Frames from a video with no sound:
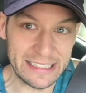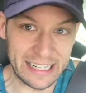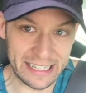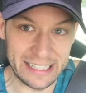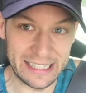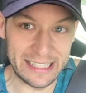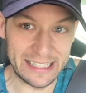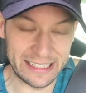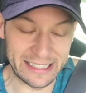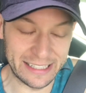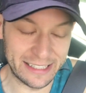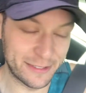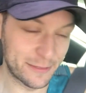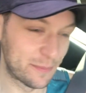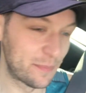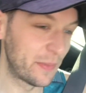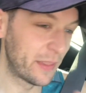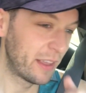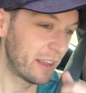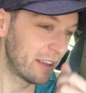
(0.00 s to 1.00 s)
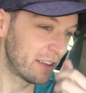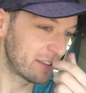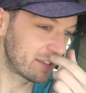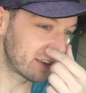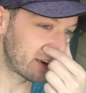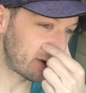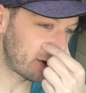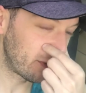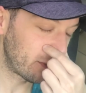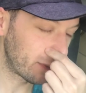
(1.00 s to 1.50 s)
I need it.
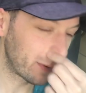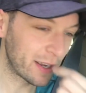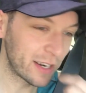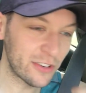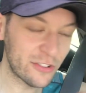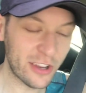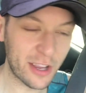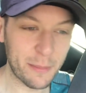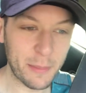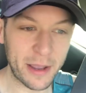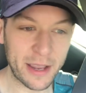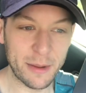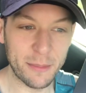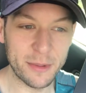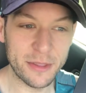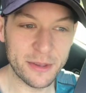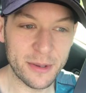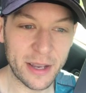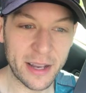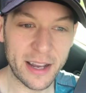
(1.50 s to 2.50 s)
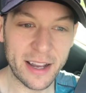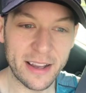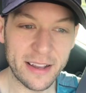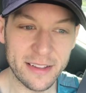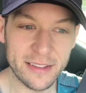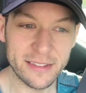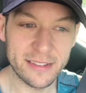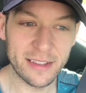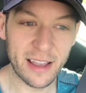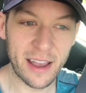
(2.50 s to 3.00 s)
So we're gonna check back in with you
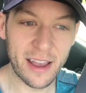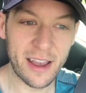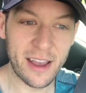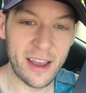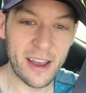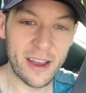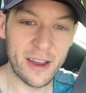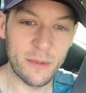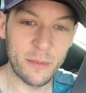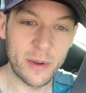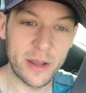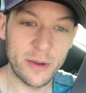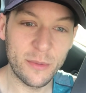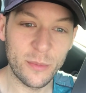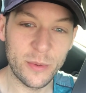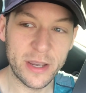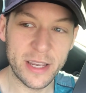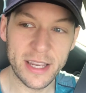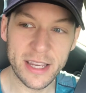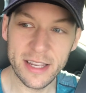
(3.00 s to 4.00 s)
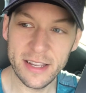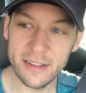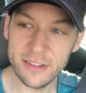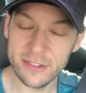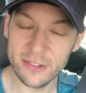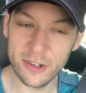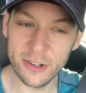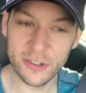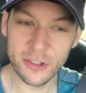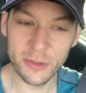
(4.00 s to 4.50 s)
guys uh, when we
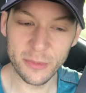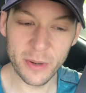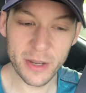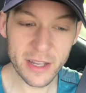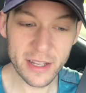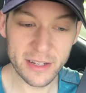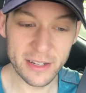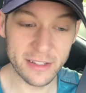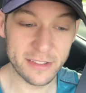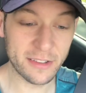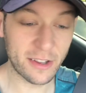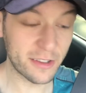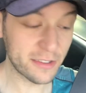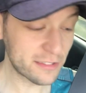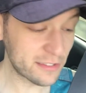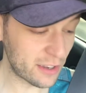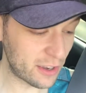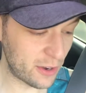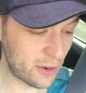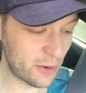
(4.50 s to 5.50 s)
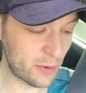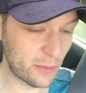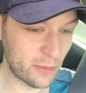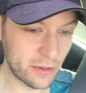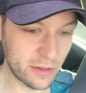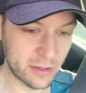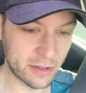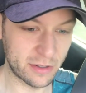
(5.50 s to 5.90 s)
start to run. It's also